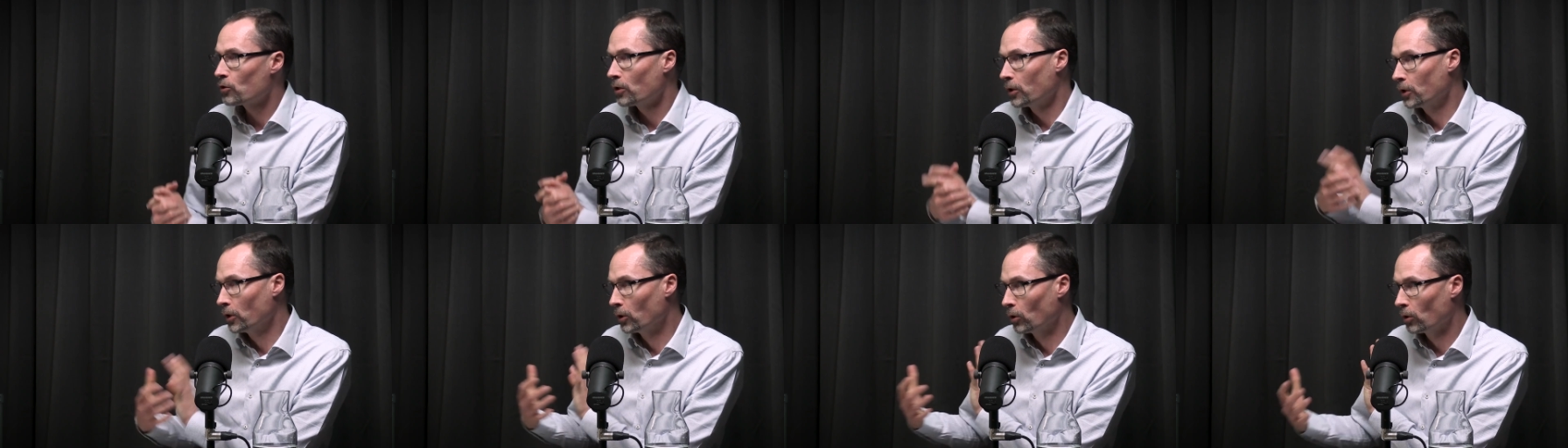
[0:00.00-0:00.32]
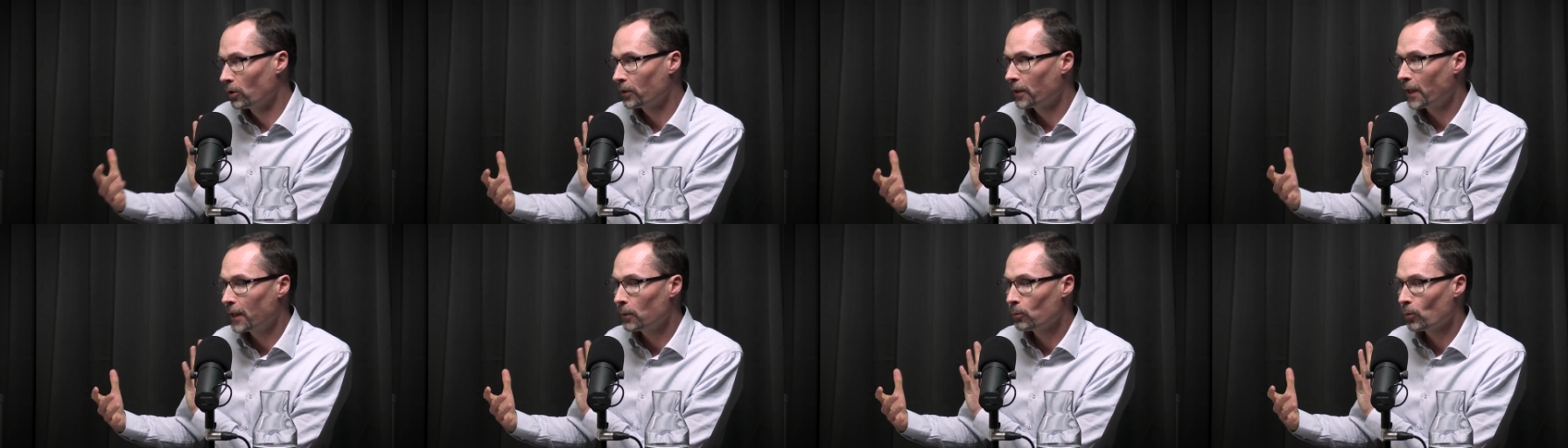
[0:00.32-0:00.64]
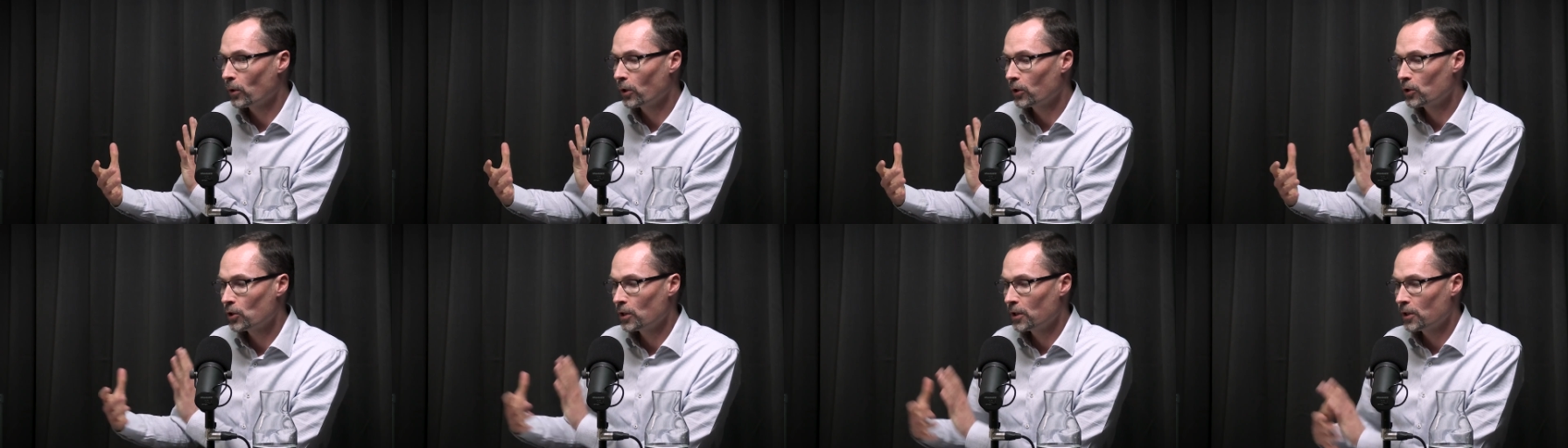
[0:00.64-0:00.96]
The neural
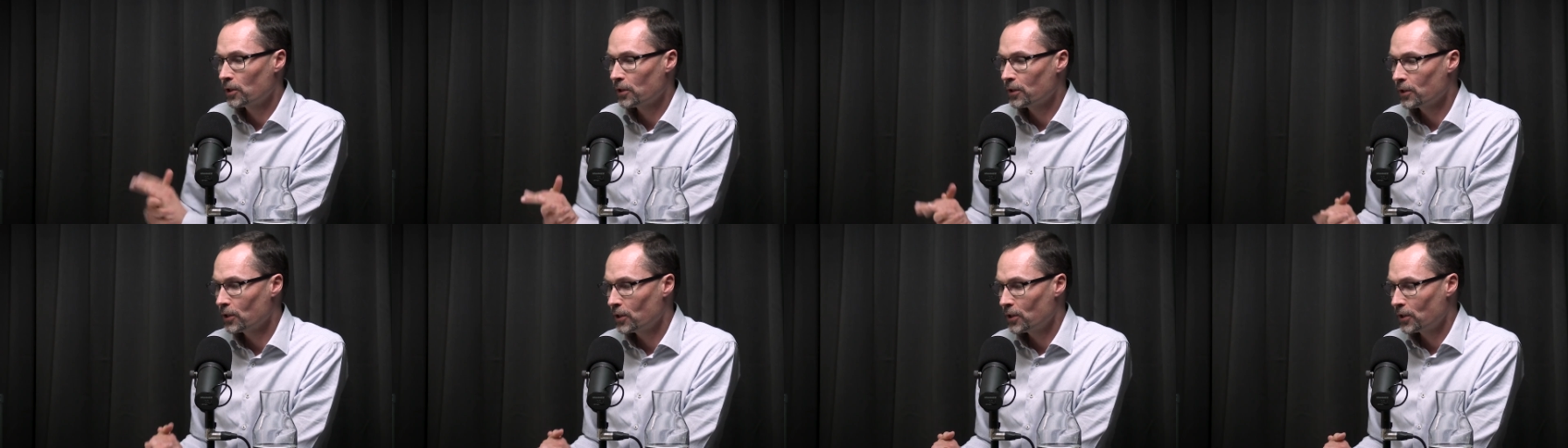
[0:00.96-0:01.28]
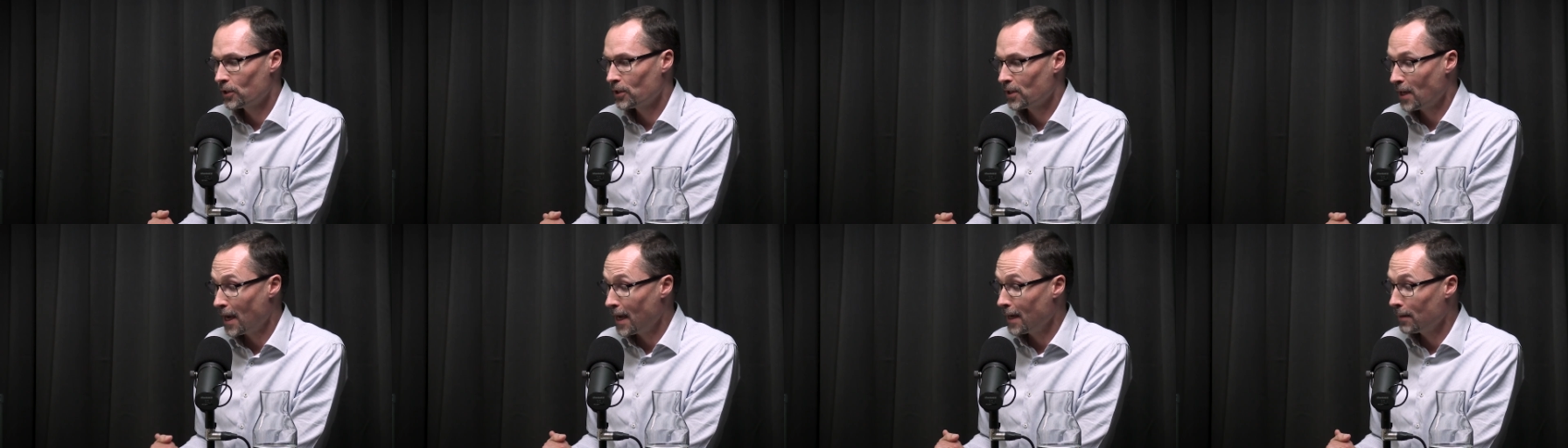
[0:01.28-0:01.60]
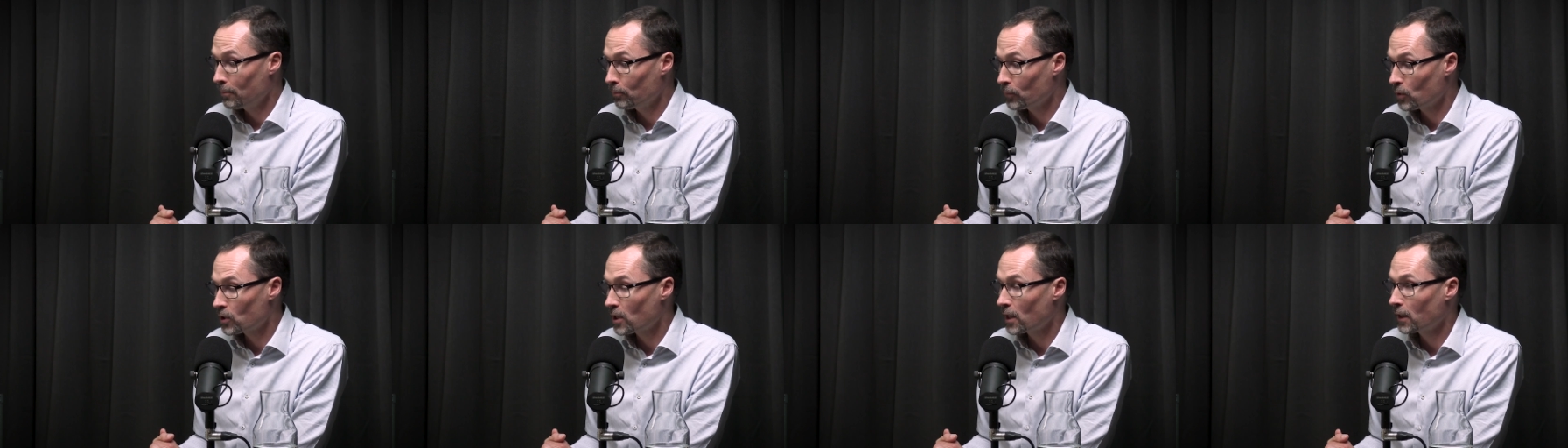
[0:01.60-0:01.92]
networks is the
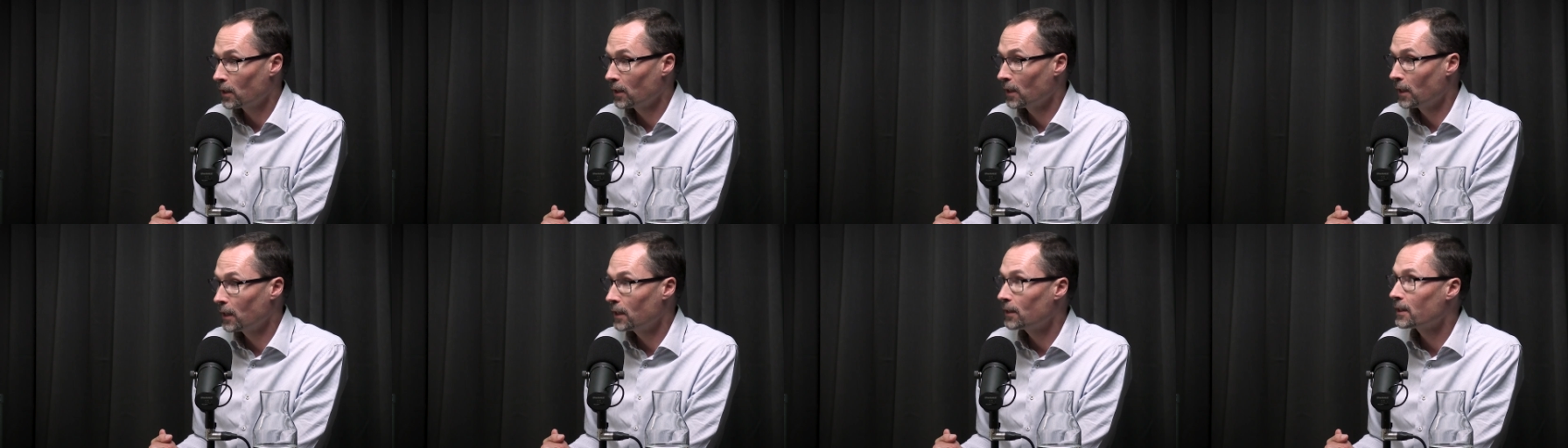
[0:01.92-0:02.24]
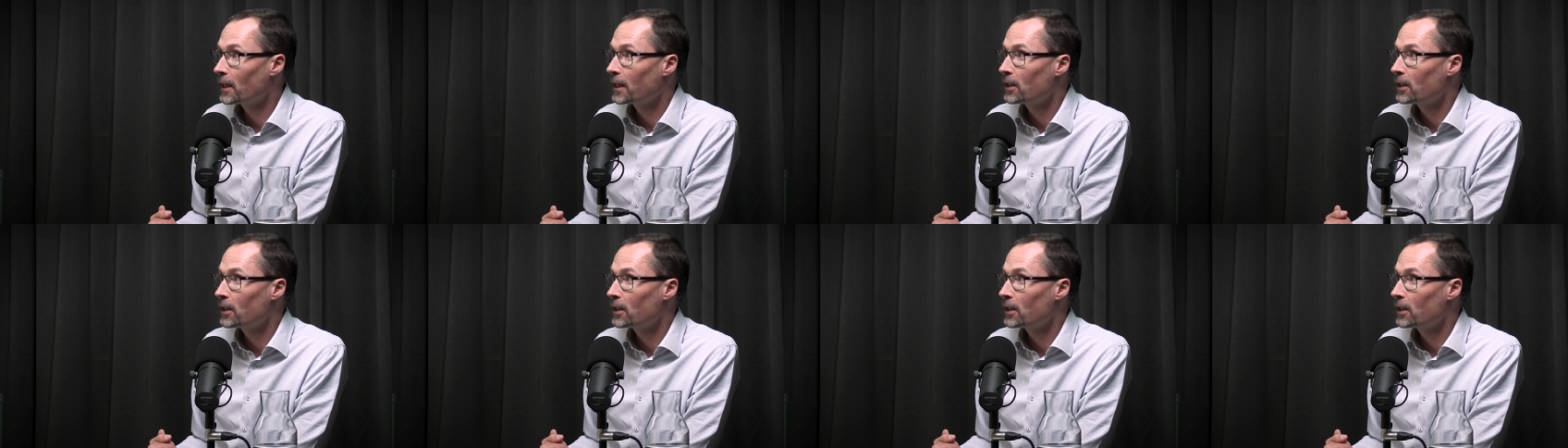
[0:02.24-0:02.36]
same technique